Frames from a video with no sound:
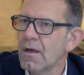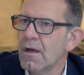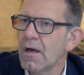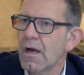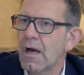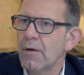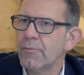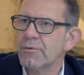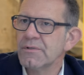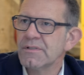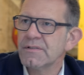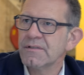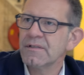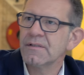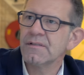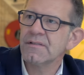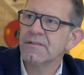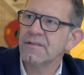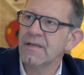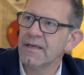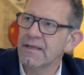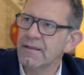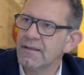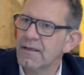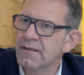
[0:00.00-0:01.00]
I would still
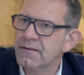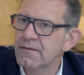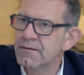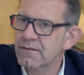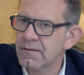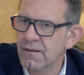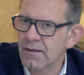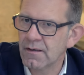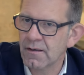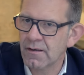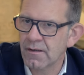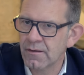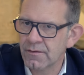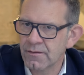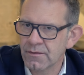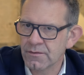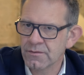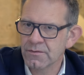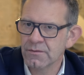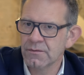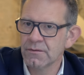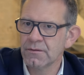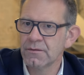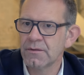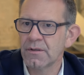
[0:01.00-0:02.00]
say that uh, the,
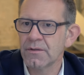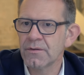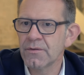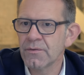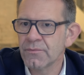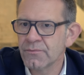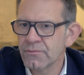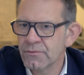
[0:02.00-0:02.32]
the